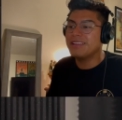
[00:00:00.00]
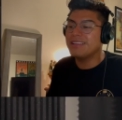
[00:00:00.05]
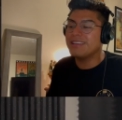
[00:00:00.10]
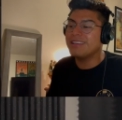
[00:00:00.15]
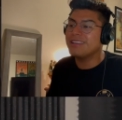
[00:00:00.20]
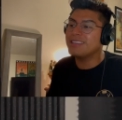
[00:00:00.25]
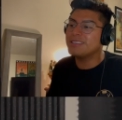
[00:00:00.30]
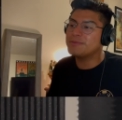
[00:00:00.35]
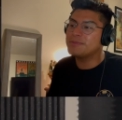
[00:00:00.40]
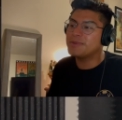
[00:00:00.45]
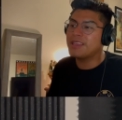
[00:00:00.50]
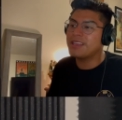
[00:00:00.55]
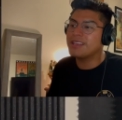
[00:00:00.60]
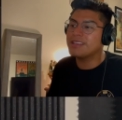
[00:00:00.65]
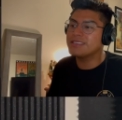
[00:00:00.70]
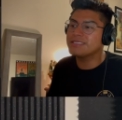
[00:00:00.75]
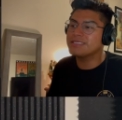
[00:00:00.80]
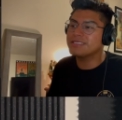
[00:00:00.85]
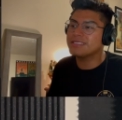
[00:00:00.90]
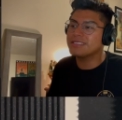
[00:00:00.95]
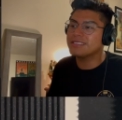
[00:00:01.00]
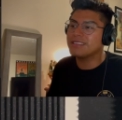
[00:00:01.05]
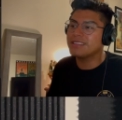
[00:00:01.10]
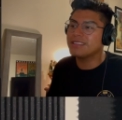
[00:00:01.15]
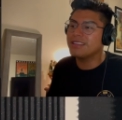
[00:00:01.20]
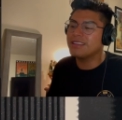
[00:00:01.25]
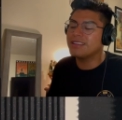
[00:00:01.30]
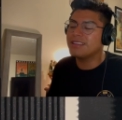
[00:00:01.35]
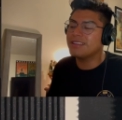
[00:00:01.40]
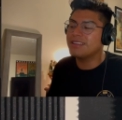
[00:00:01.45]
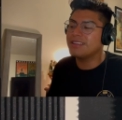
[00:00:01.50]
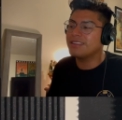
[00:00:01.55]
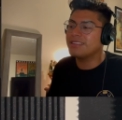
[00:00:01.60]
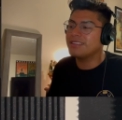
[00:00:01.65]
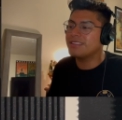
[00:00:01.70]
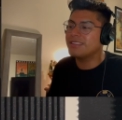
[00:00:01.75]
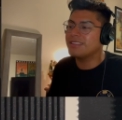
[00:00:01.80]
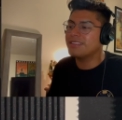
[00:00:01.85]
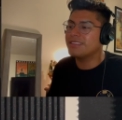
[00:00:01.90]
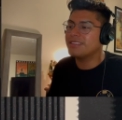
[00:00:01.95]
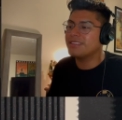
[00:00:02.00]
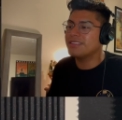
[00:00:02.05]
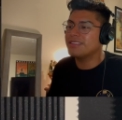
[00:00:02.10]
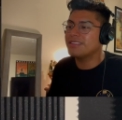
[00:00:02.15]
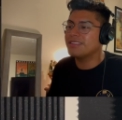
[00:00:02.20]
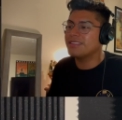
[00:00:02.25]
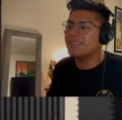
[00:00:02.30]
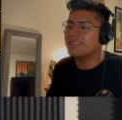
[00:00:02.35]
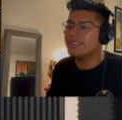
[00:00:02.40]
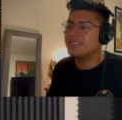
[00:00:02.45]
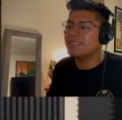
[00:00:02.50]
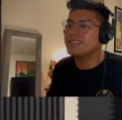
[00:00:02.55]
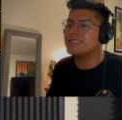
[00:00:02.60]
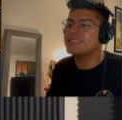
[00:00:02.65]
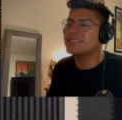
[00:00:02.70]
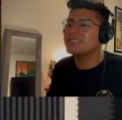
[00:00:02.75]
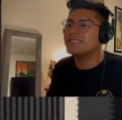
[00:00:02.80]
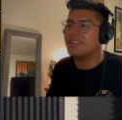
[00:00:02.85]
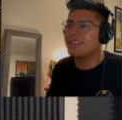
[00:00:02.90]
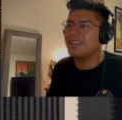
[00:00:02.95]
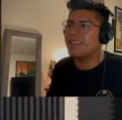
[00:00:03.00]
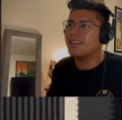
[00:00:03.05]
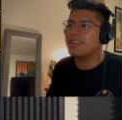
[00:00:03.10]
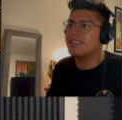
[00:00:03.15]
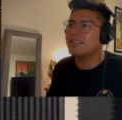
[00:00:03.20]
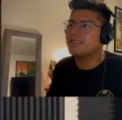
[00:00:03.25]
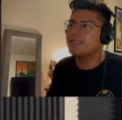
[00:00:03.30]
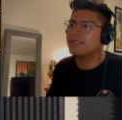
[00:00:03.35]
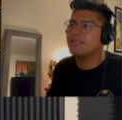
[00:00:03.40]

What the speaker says: it's because this is the end.